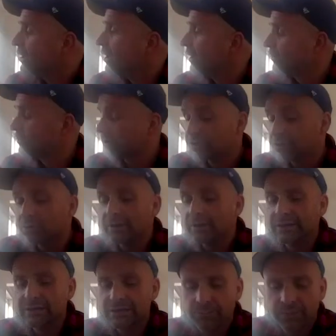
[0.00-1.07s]
opportunity
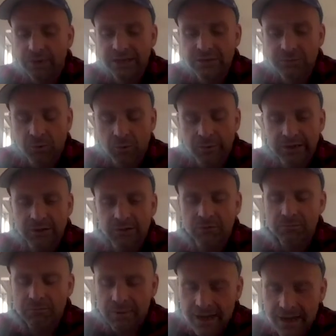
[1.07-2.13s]
as a place where we can
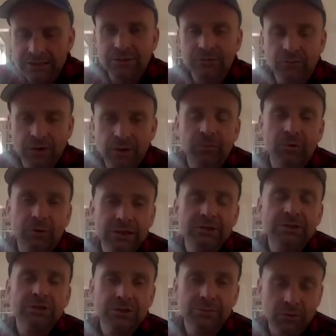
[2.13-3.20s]
do massive
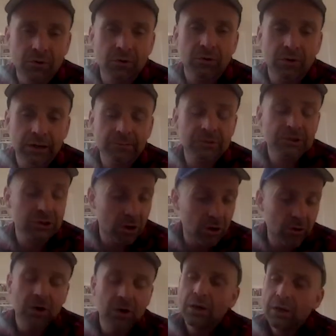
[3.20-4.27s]
reparations programs?
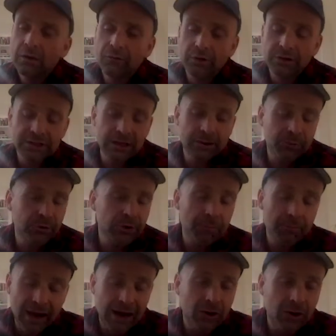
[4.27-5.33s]
So, for example, the
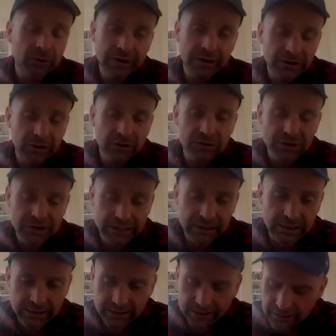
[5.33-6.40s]
Maori in New
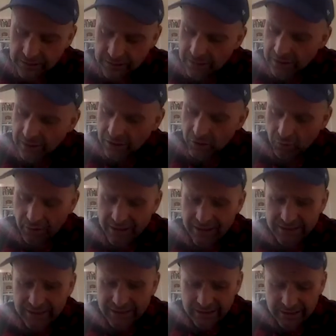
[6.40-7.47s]
Zealand
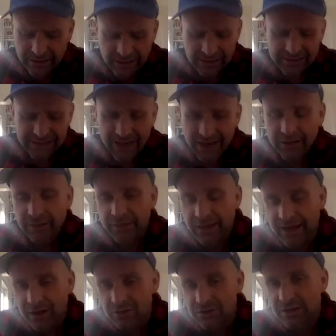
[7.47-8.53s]
granted
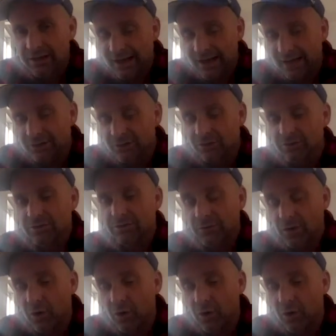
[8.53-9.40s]
10,000 hectares of